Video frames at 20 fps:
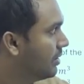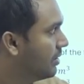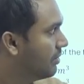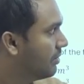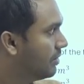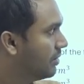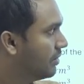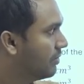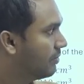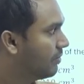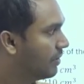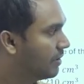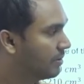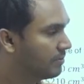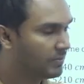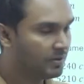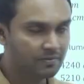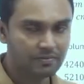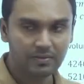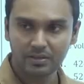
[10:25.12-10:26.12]
volume
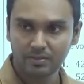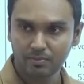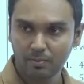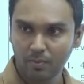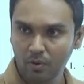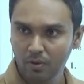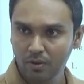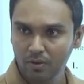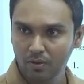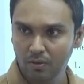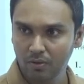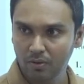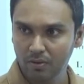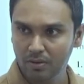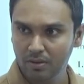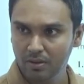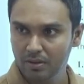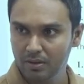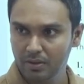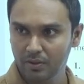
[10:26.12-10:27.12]
of the small cone,
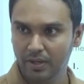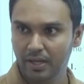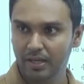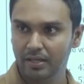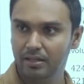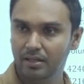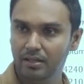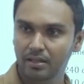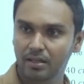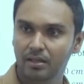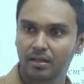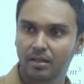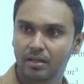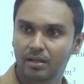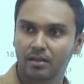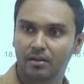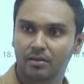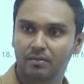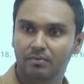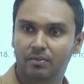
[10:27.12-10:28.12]
you get the
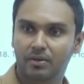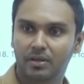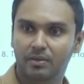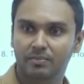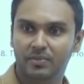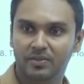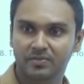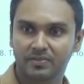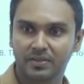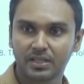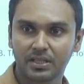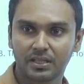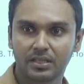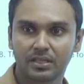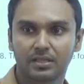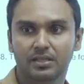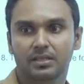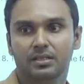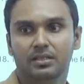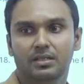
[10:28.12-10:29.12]
volume of
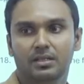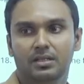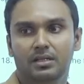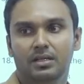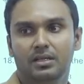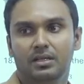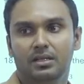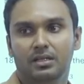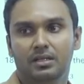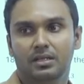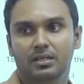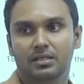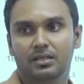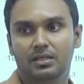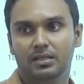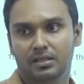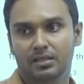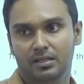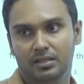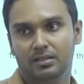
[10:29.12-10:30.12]

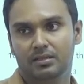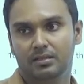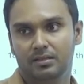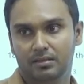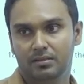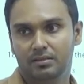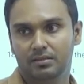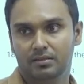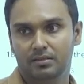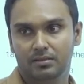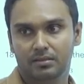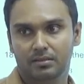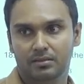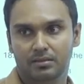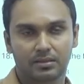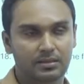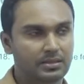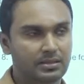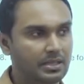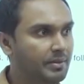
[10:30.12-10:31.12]
the
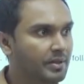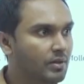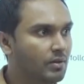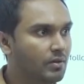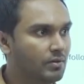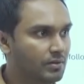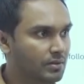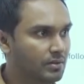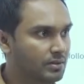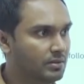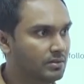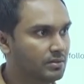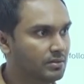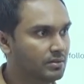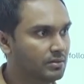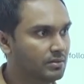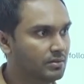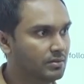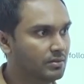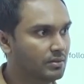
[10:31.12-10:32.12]
semi-cone
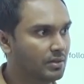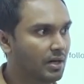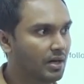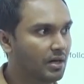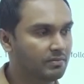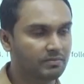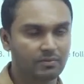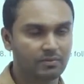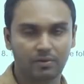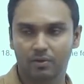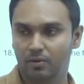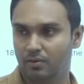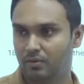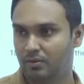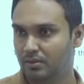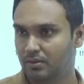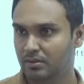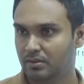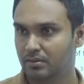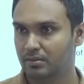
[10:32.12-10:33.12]
or the half cone.
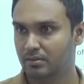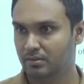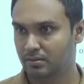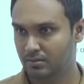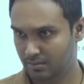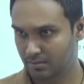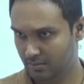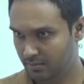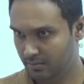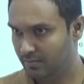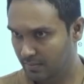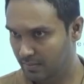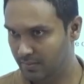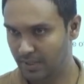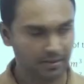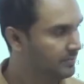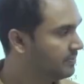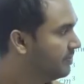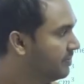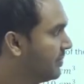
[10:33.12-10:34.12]
Yeah.
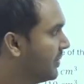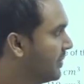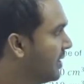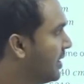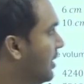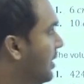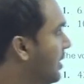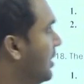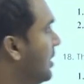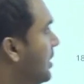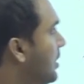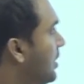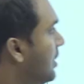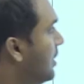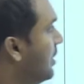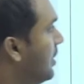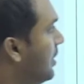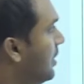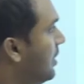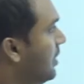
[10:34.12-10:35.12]

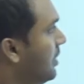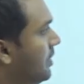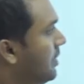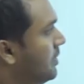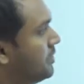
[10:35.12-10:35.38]
So to